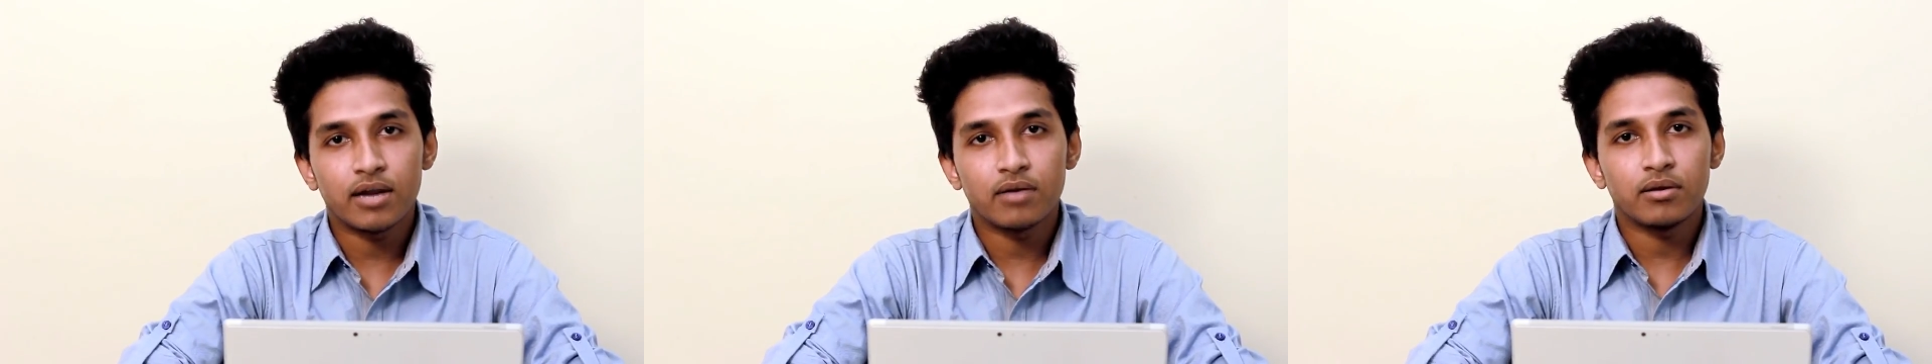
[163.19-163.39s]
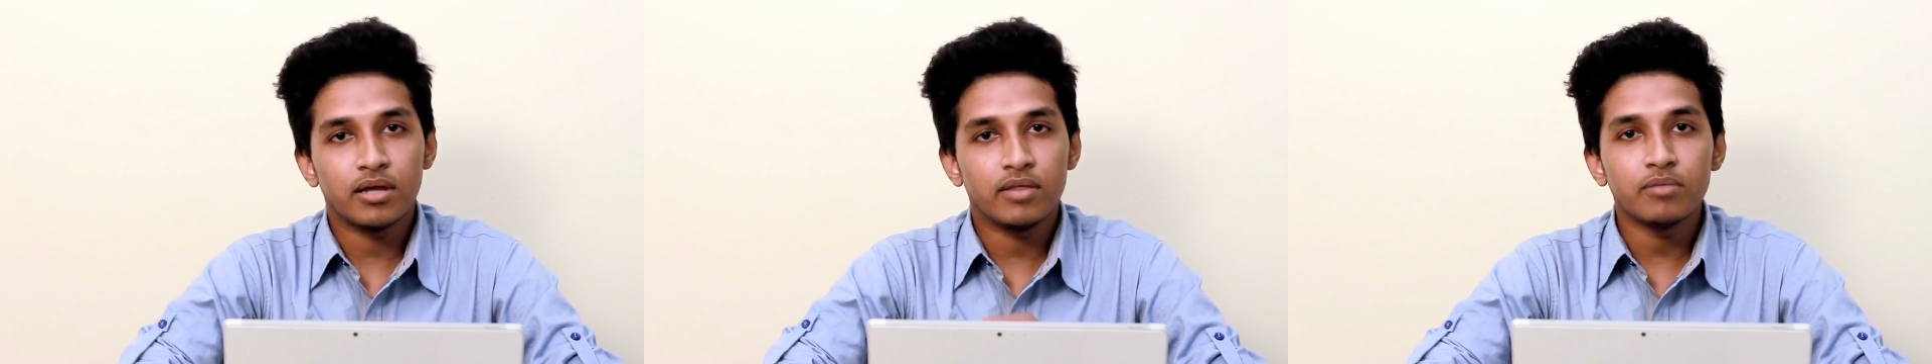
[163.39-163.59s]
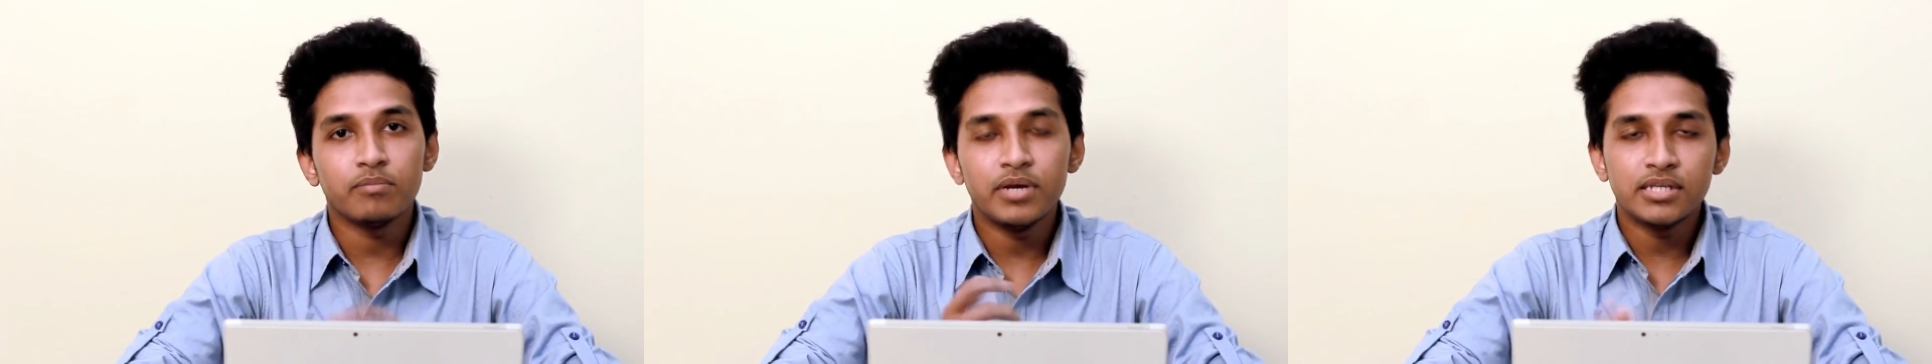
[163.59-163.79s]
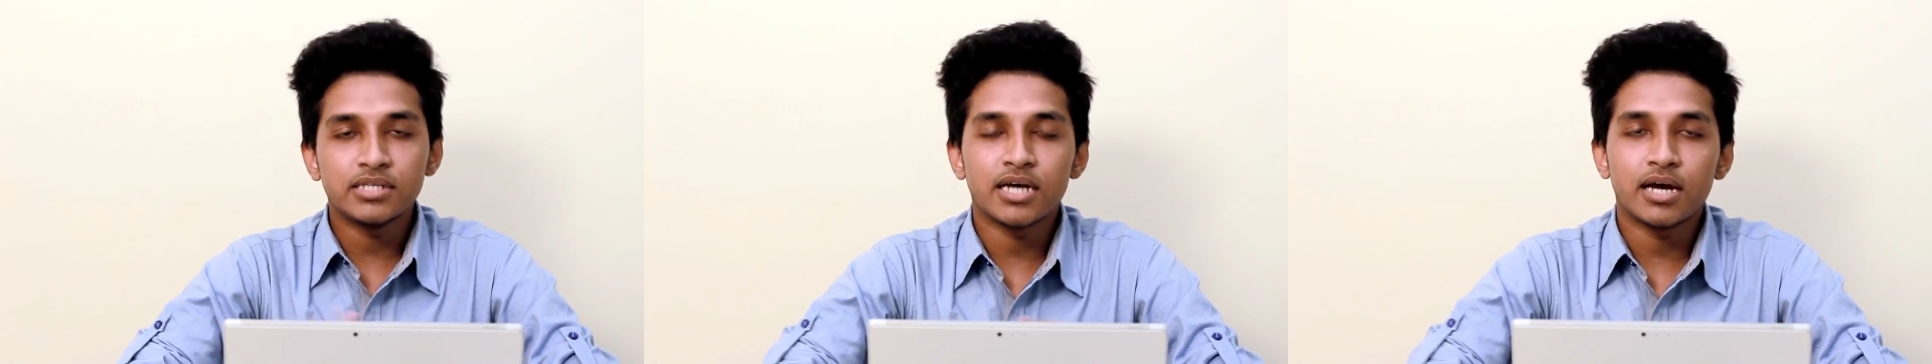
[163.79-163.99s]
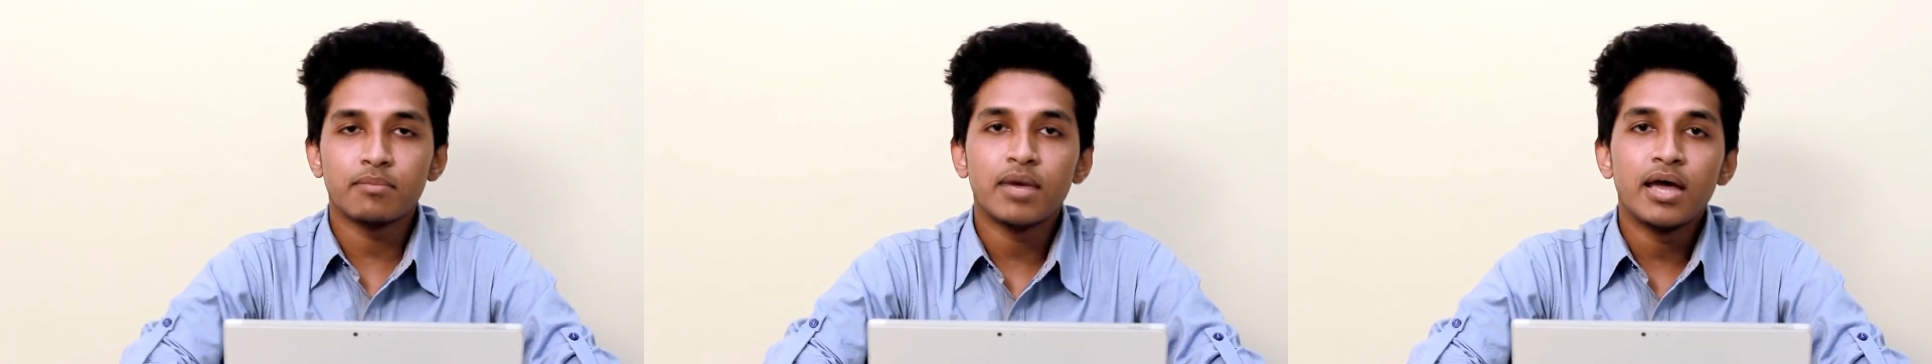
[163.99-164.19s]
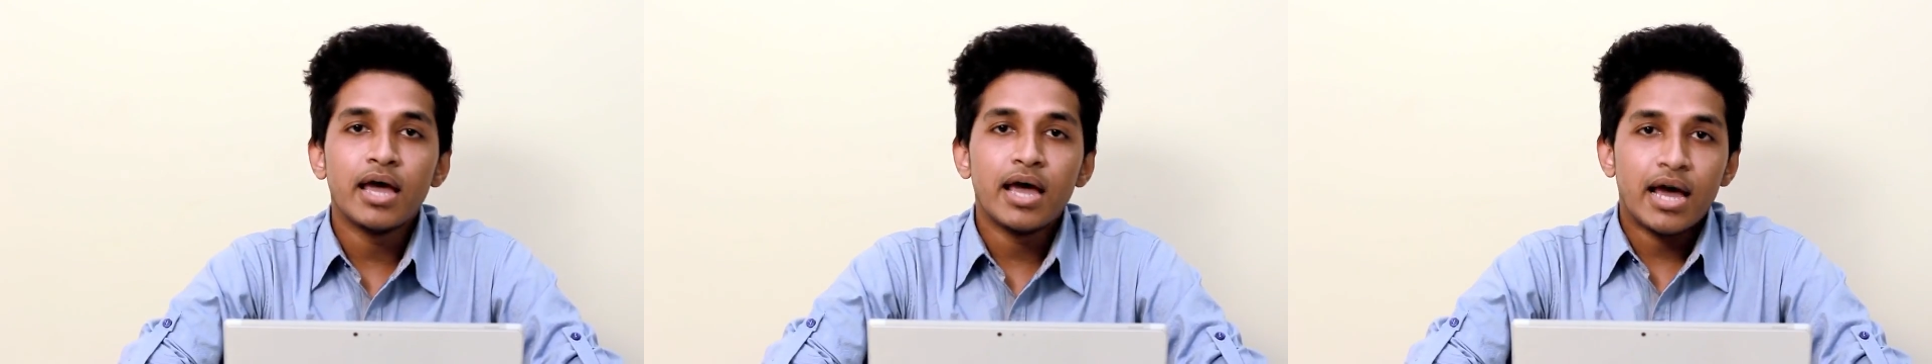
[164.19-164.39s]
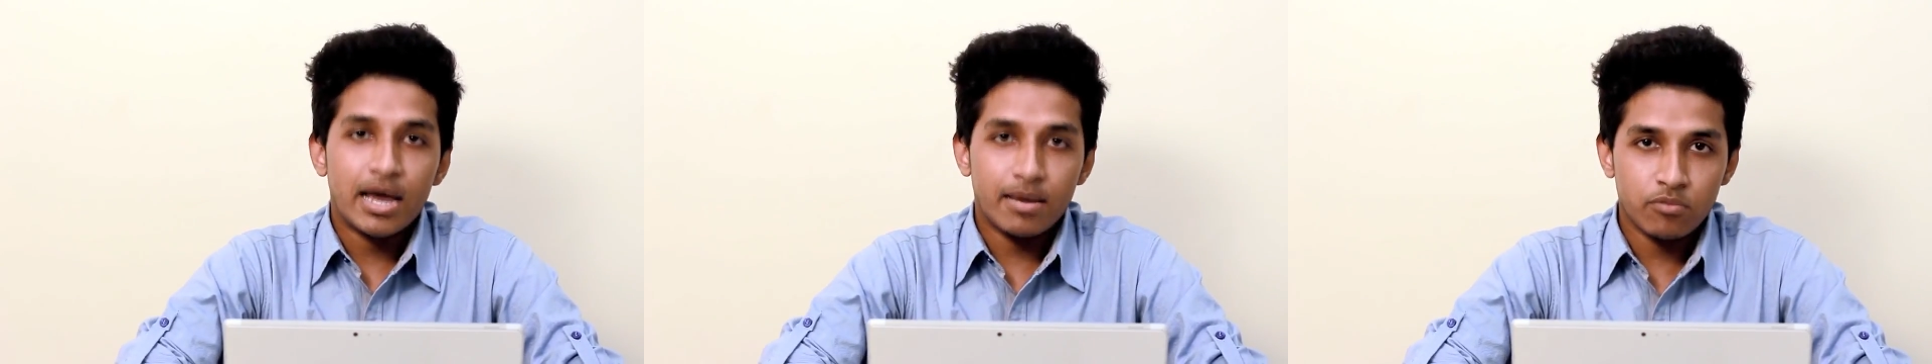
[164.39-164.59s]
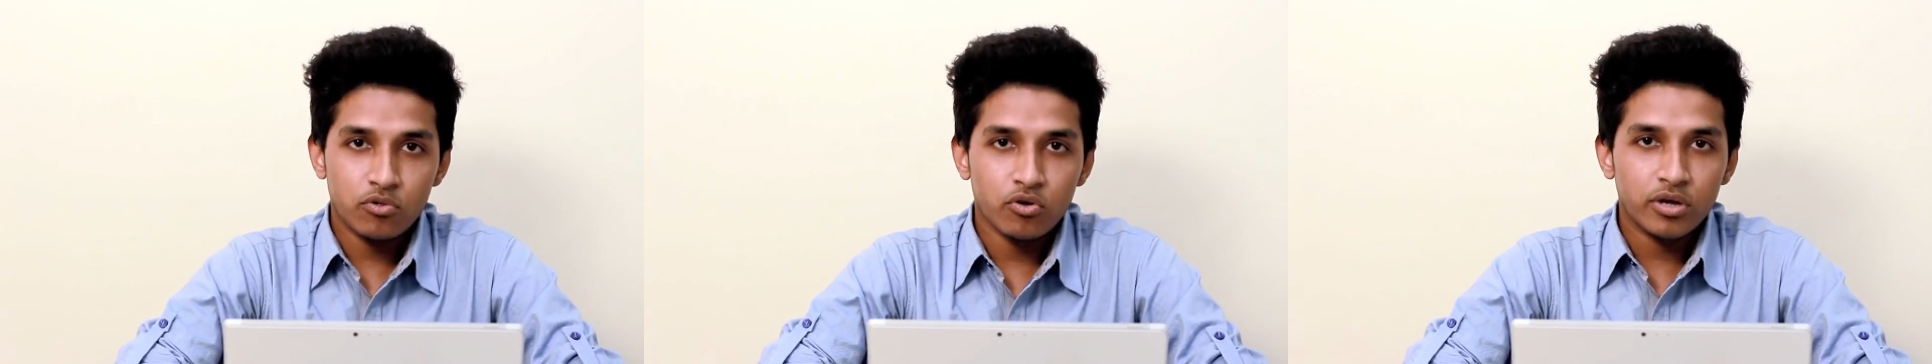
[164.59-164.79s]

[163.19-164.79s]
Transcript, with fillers: And in the meantime, I'm